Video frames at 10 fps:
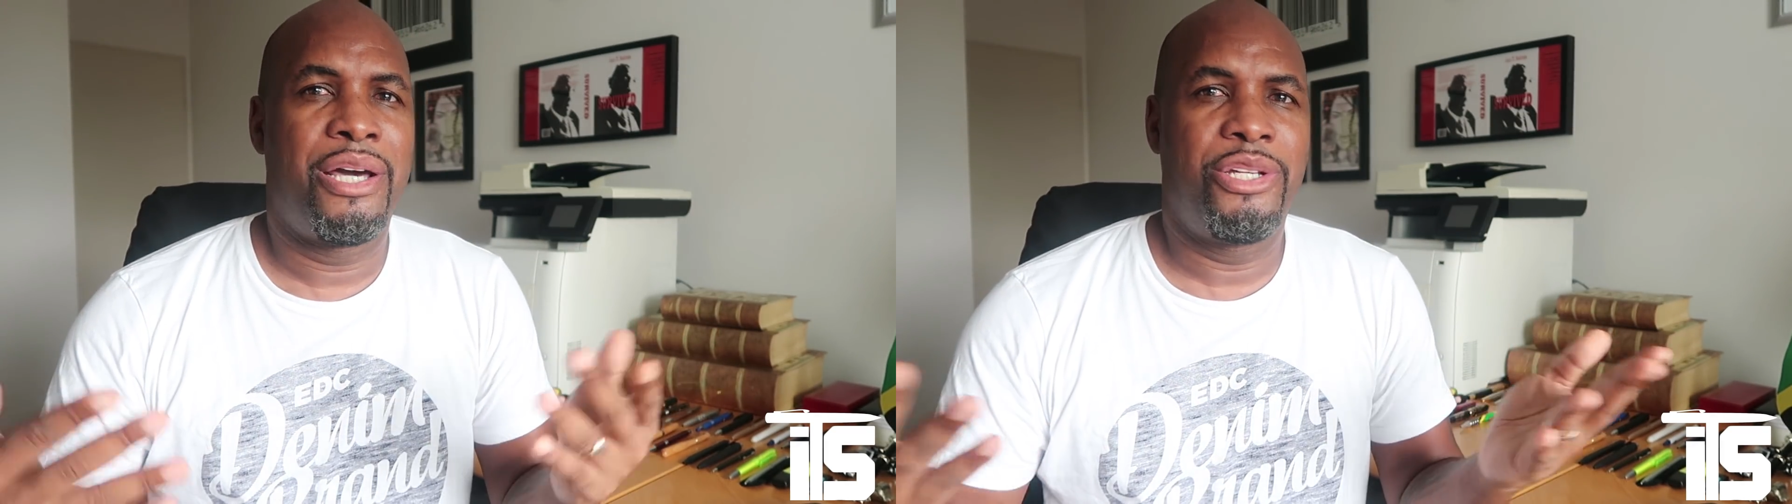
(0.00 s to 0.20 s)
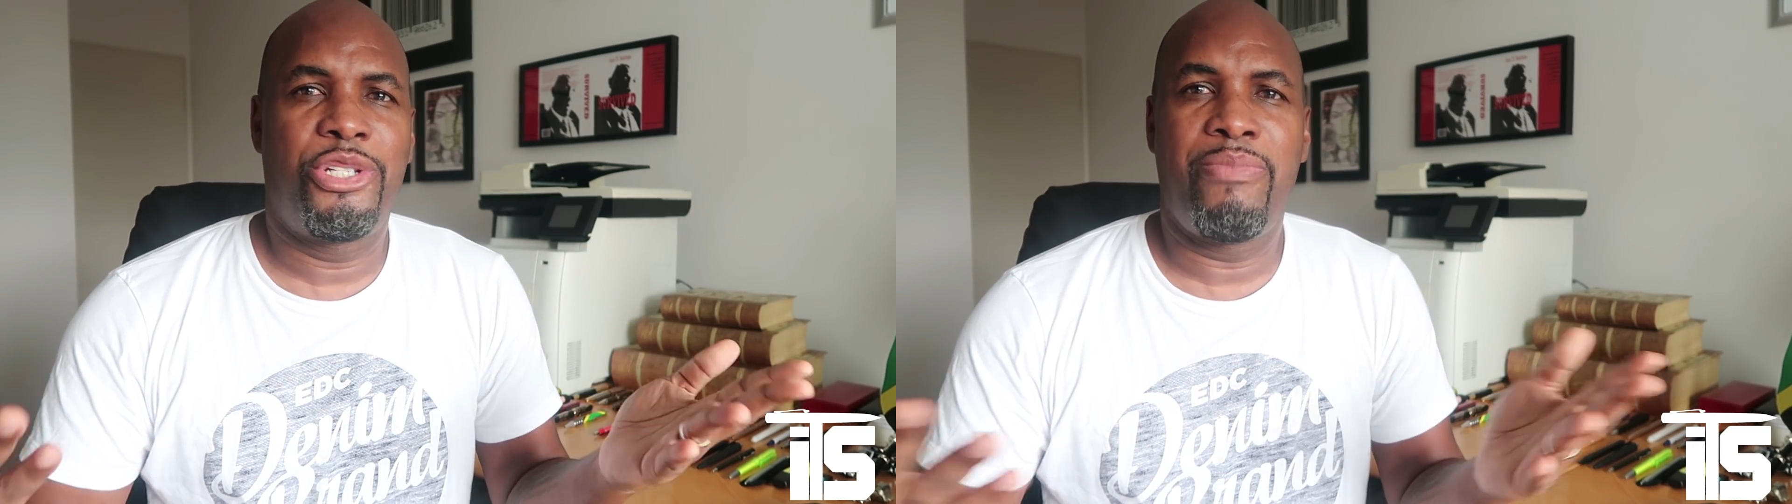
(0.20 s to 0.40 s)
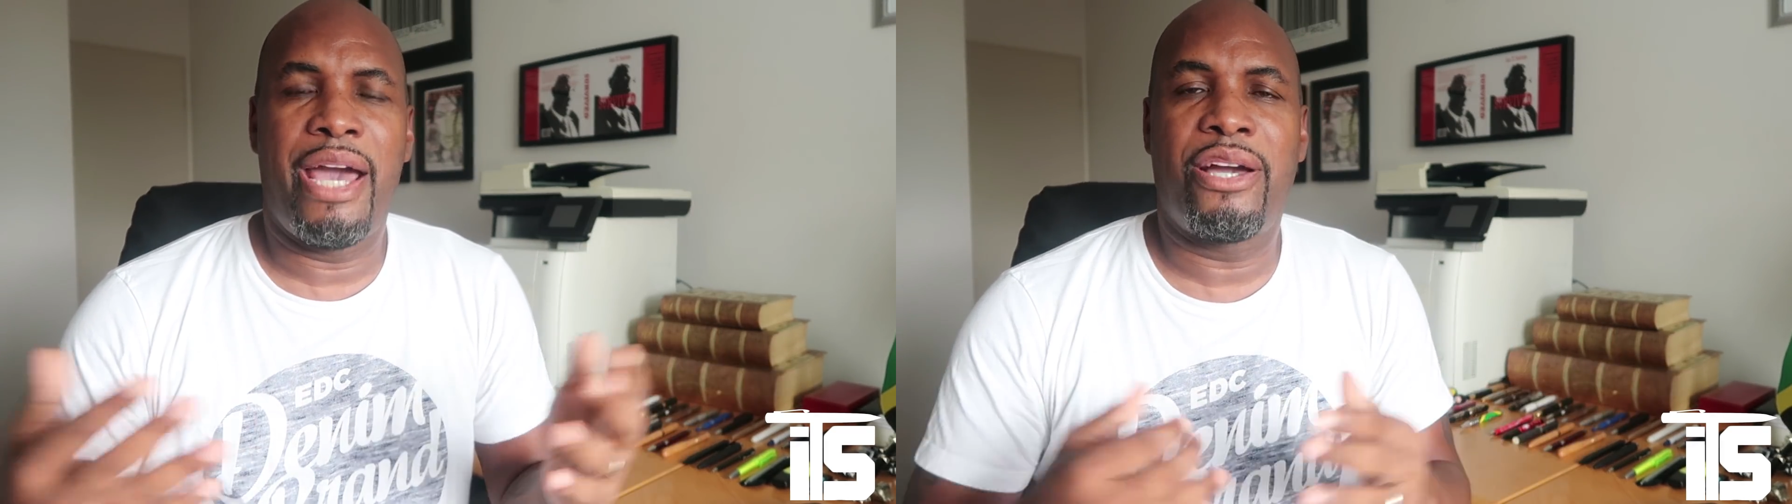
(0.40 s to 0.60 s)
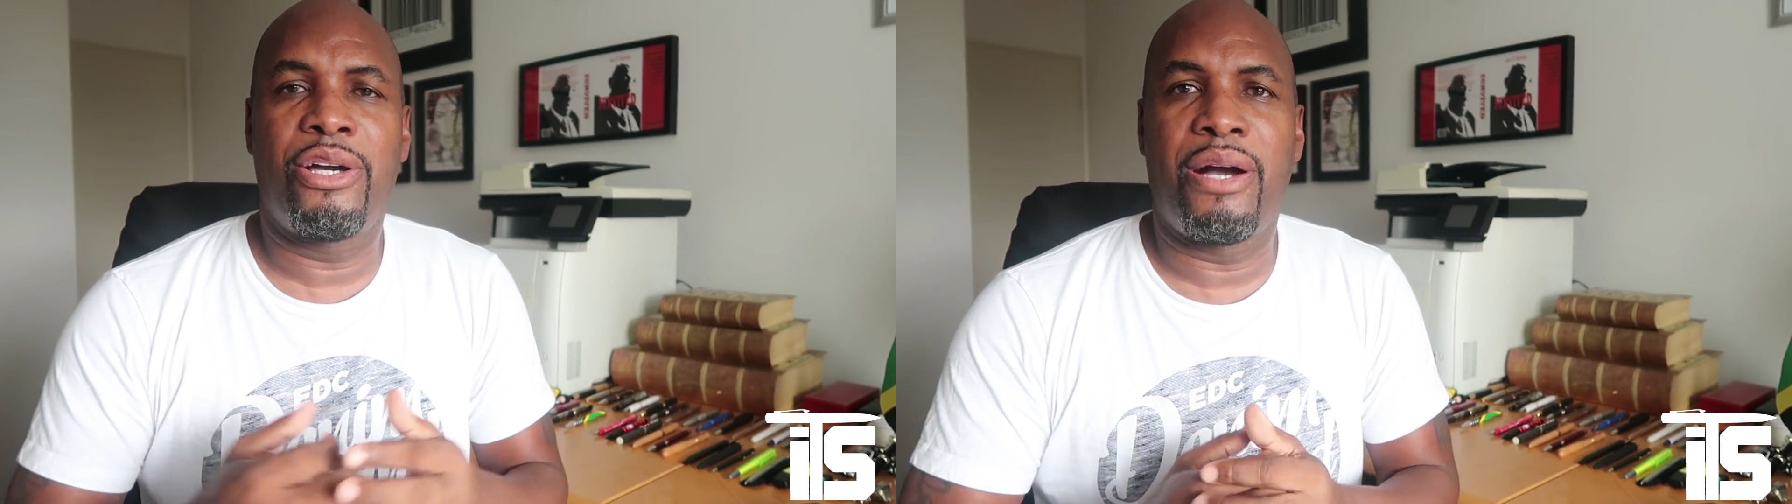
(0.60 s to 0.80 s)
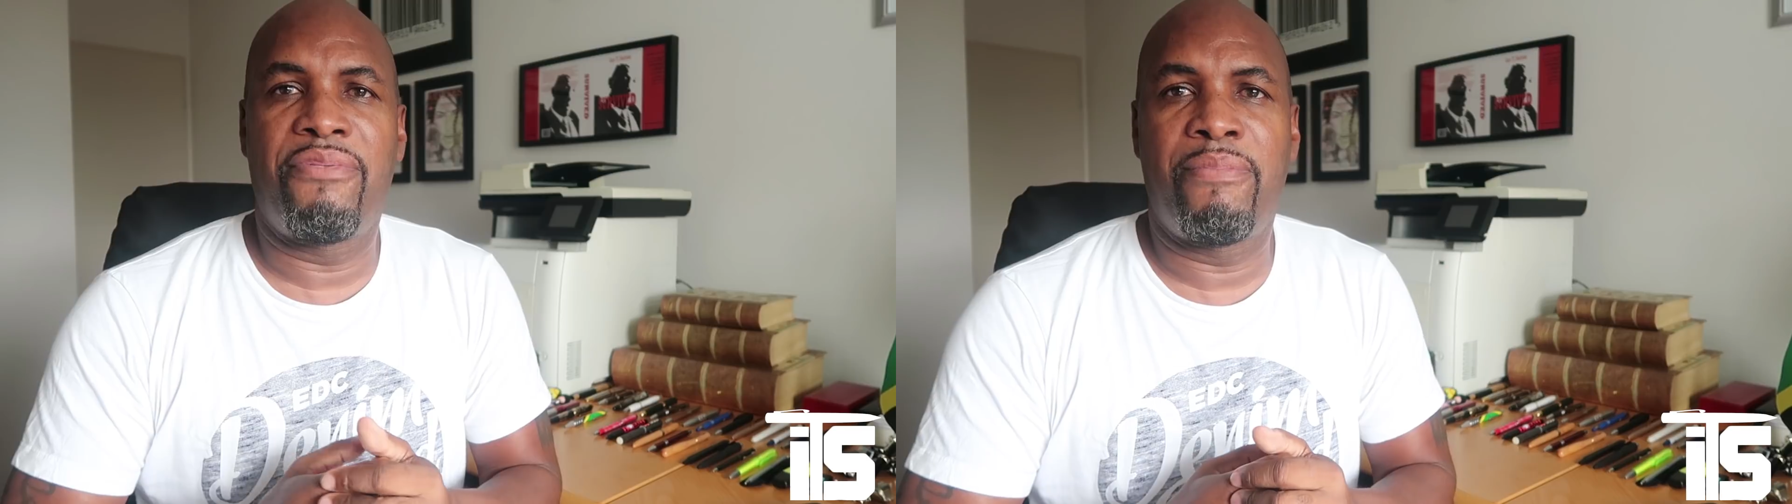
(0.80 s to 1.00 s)
The
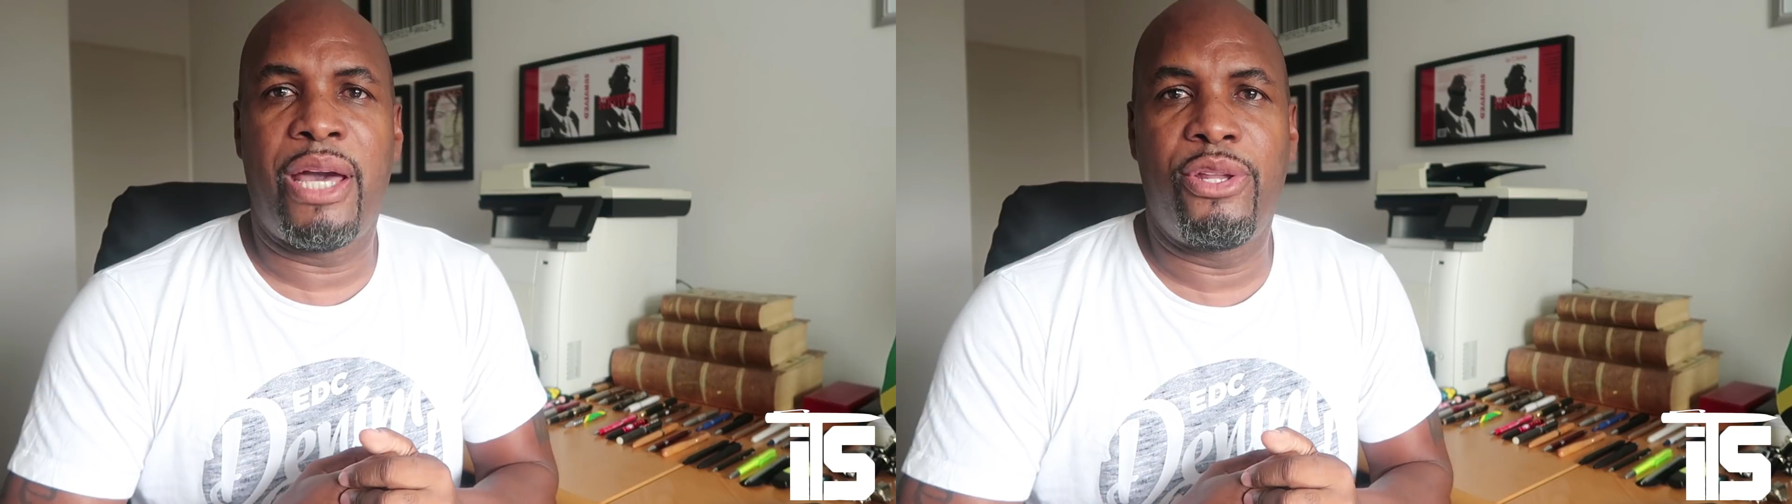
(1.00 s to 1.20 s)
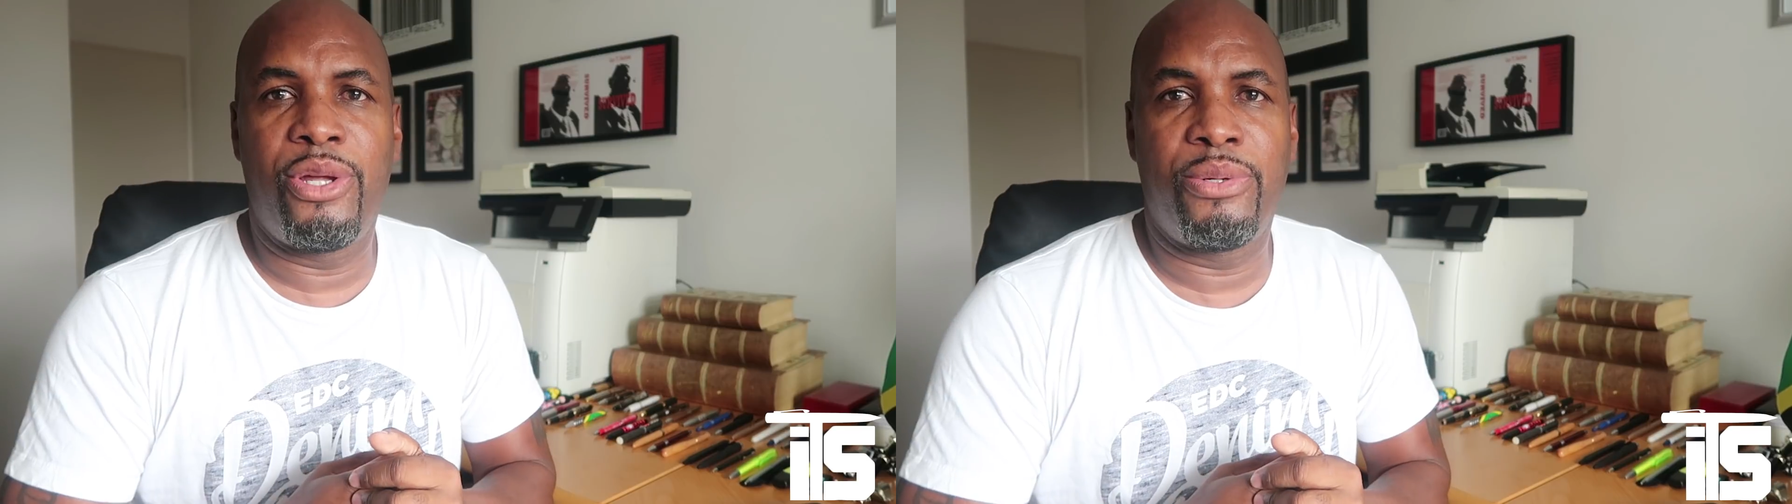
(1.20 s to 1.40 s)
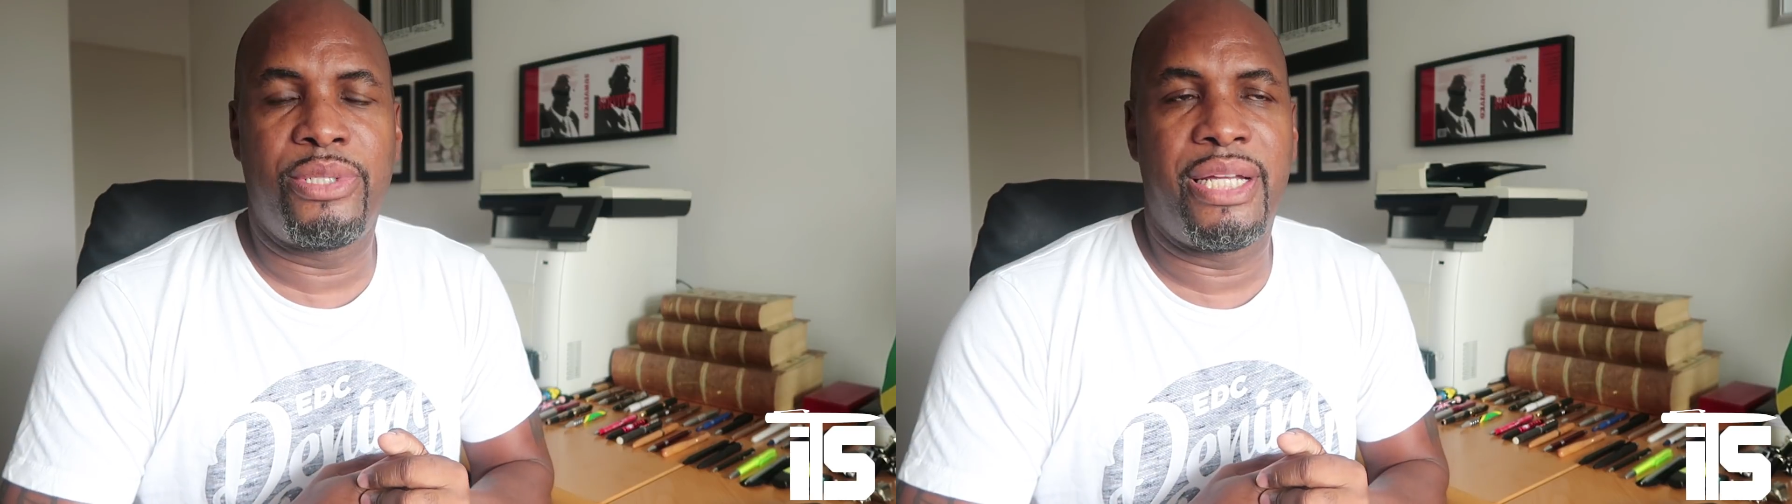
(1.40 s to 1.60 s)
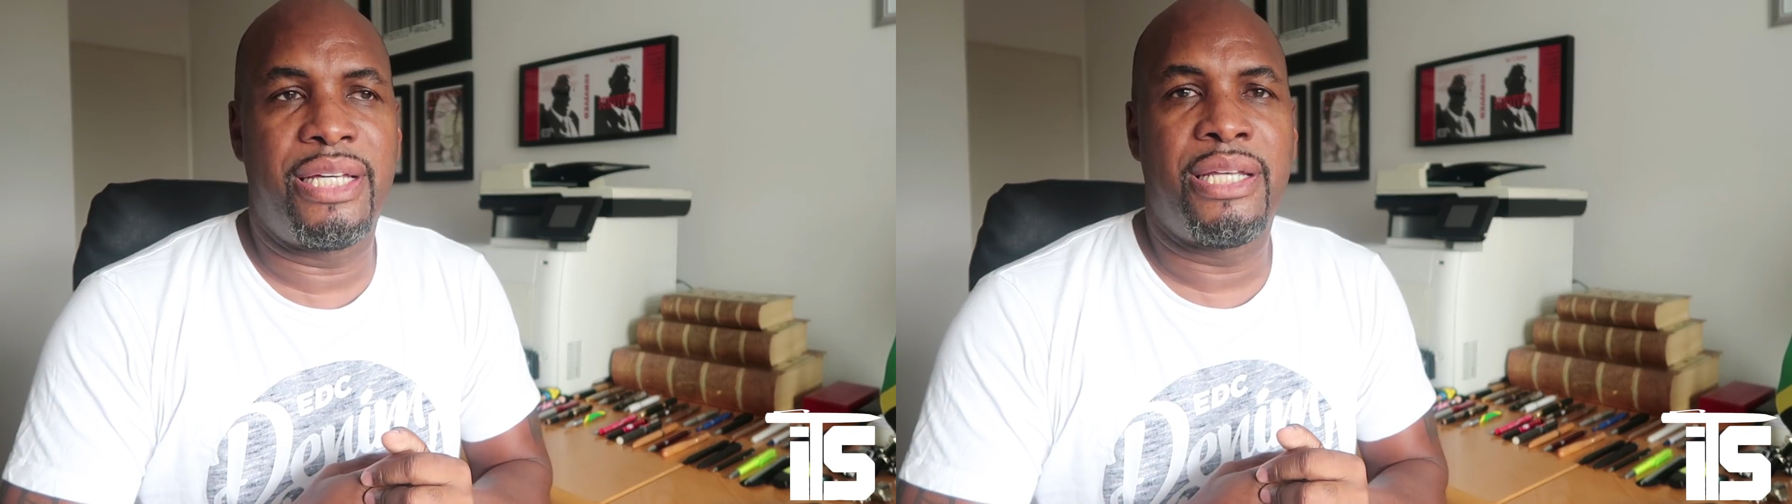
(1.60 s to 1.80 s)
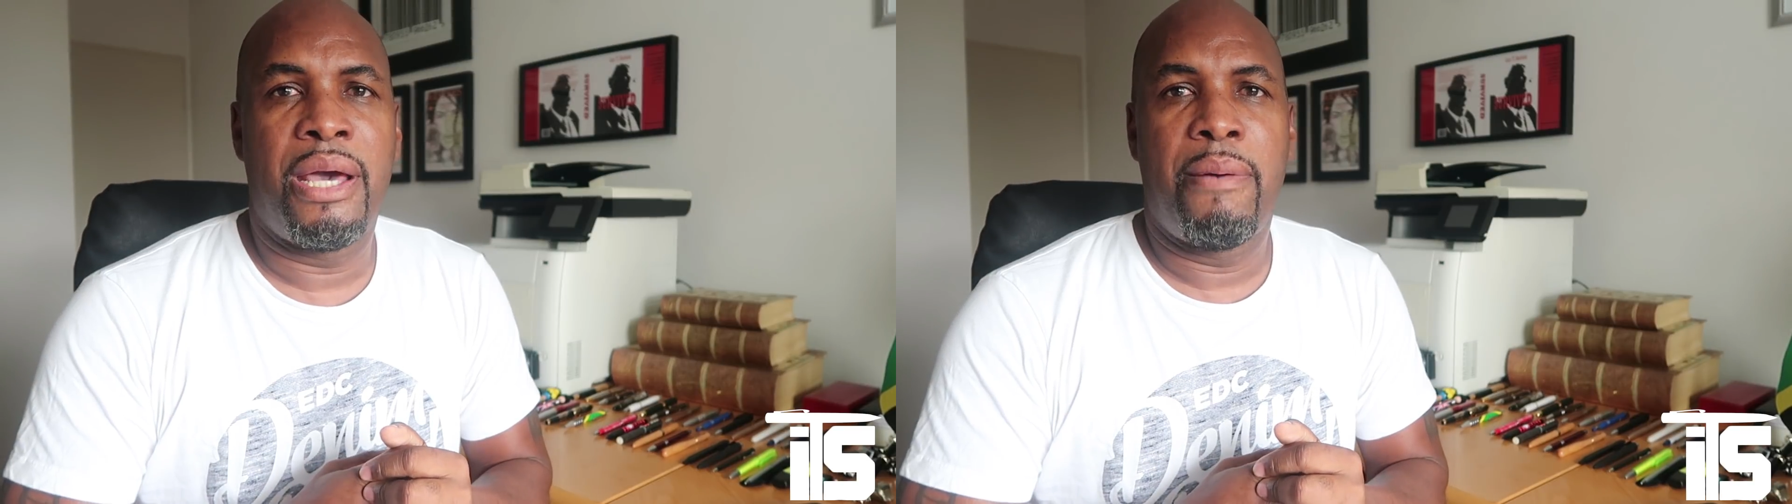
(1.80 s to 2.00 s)
Jamaican government knows
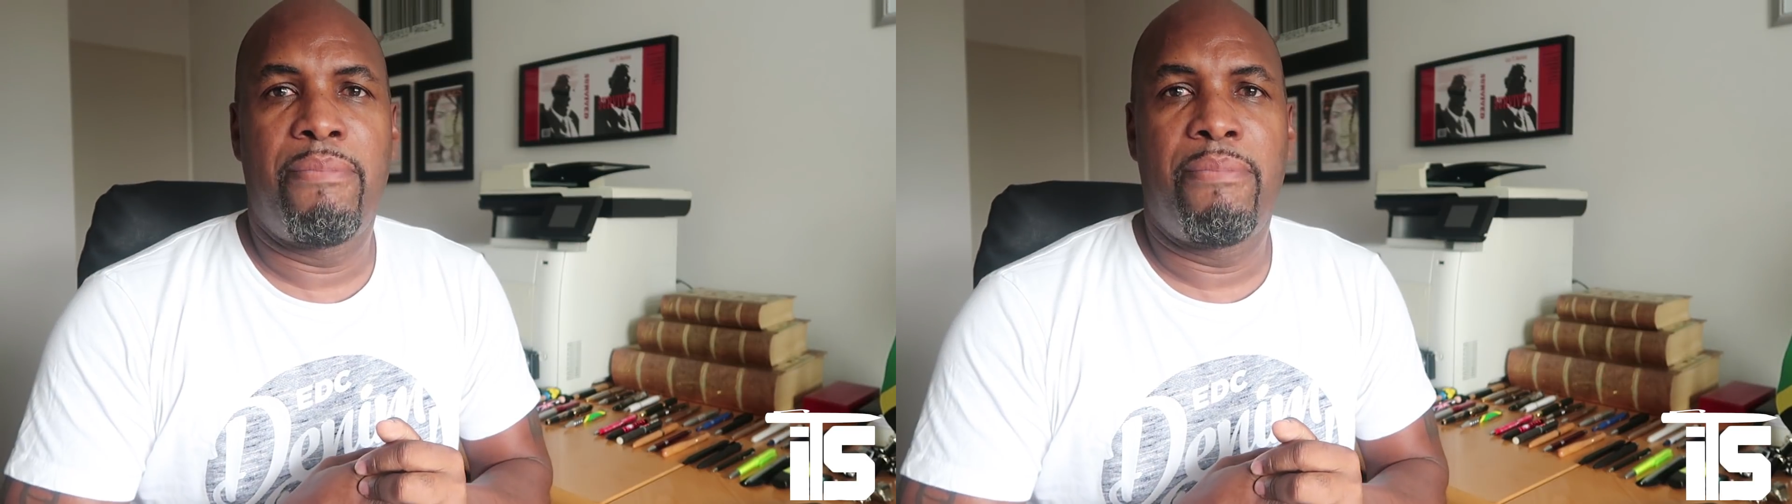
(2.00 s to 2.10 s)
this,